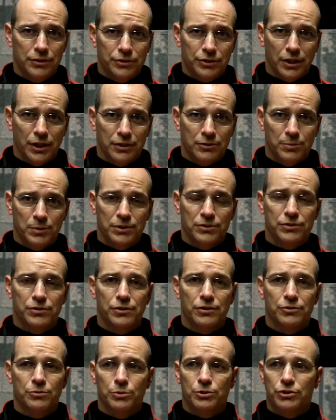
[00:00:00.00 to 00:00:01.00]
size
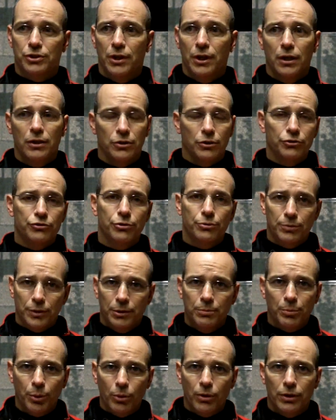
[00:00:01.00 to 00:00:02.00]
businesses, which those are
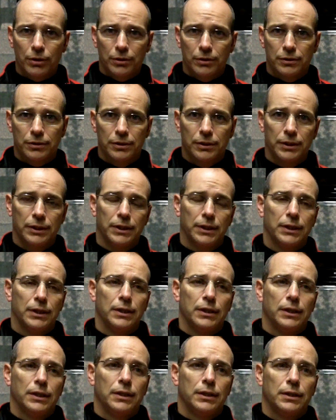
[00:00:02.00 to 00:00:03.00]
important.
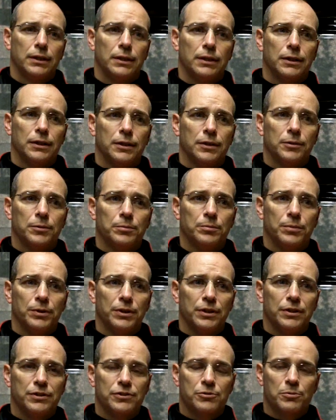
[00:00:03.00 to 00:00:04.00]

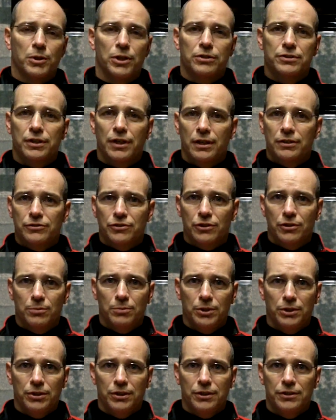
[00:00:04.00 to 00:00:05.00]
But in the small towns and
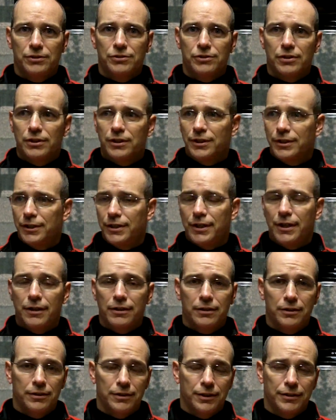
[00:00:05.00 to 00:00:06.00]
communities and
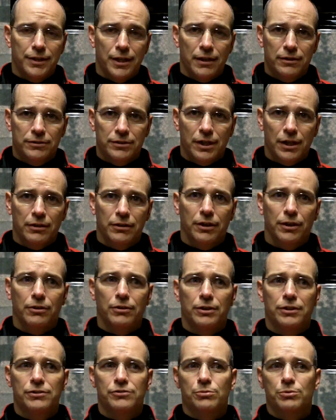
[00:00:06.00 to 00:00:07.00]
in the downtown
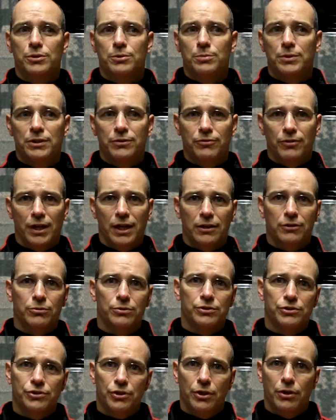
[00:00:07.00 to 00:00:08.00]
areas, when the big
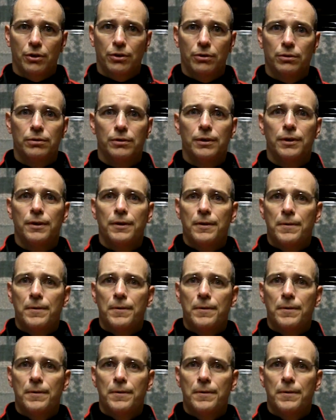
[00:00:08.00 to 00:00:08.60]
factories go,